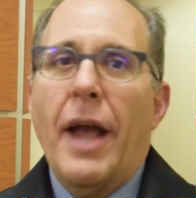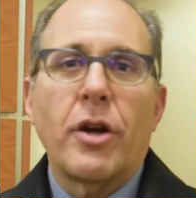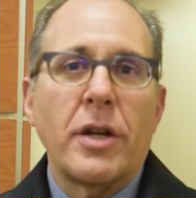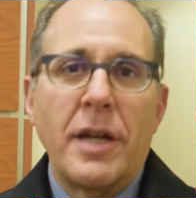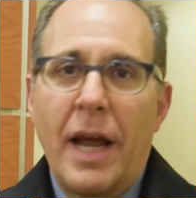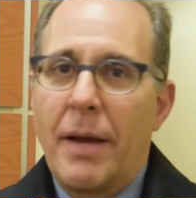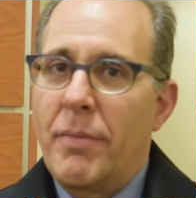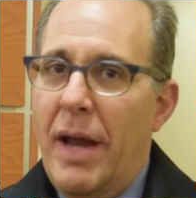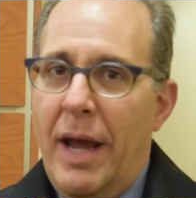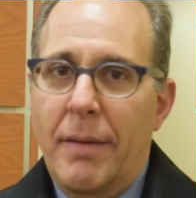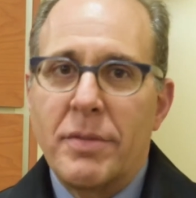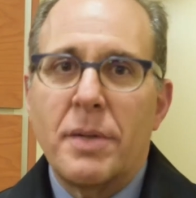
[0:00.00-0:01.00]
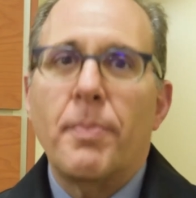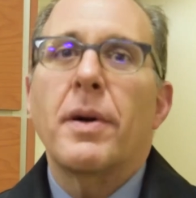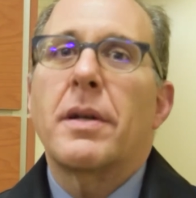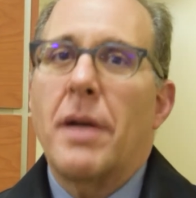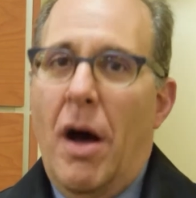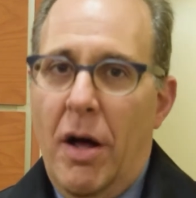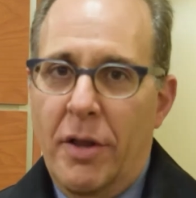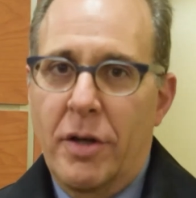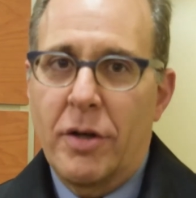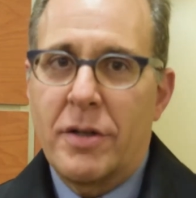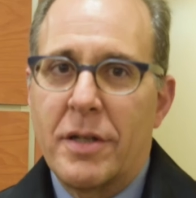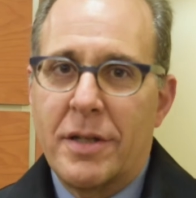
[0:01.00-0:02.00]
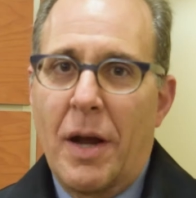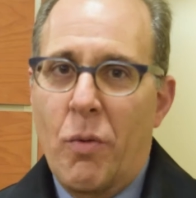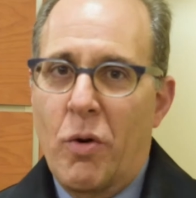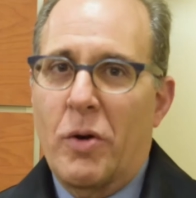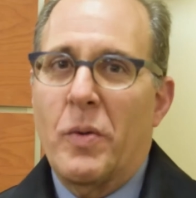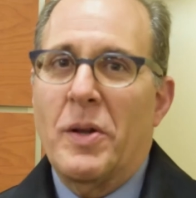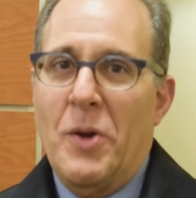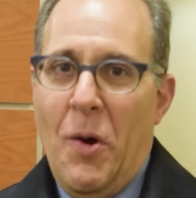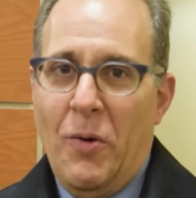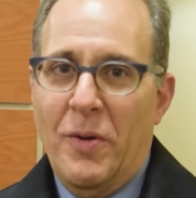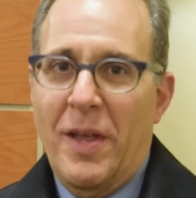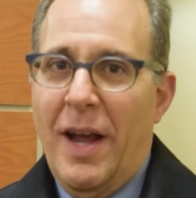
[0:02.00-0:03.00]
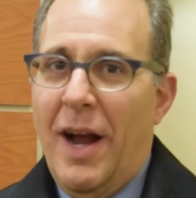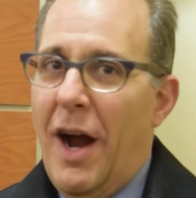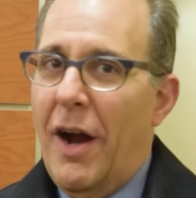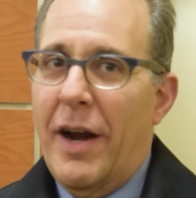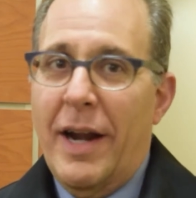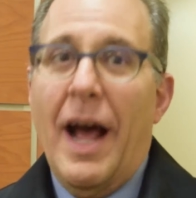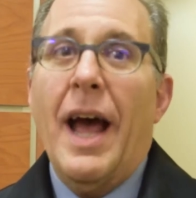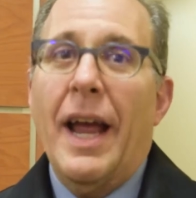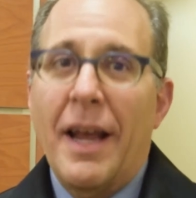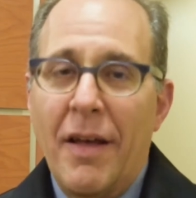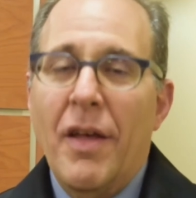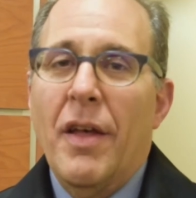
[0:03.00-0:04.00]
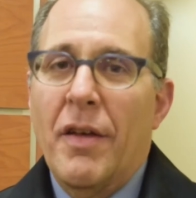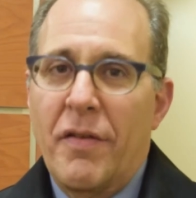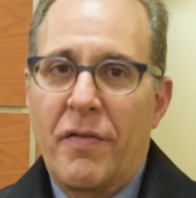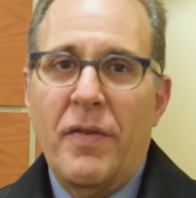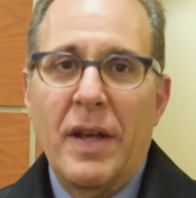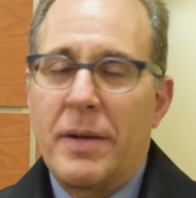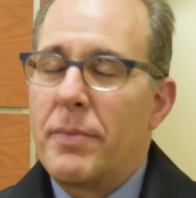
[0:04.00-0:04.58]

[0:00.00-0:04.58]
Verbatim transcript: I could name names, but all the nurses I work with know who they are, and I,